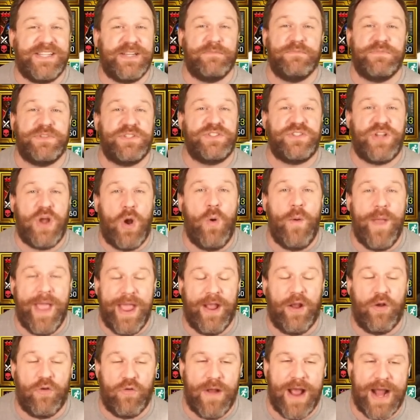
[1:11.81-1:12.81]
him so
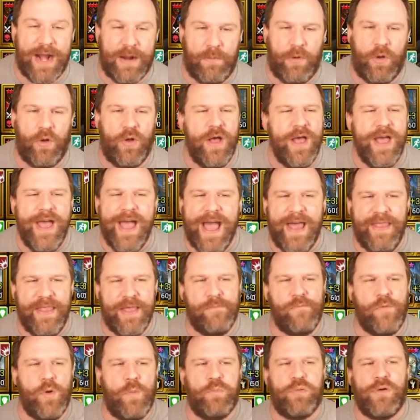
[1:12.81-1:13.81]
incredible, and
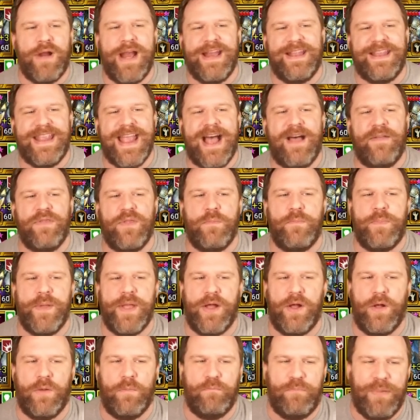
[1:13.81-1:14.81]
then we'll break down the
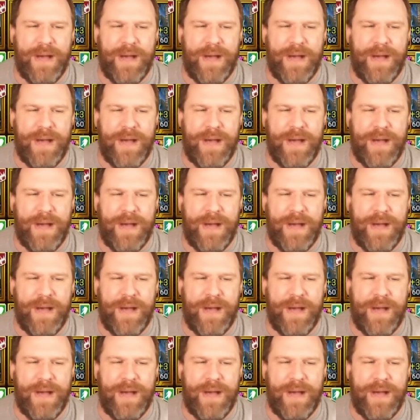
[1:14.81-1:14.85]
build.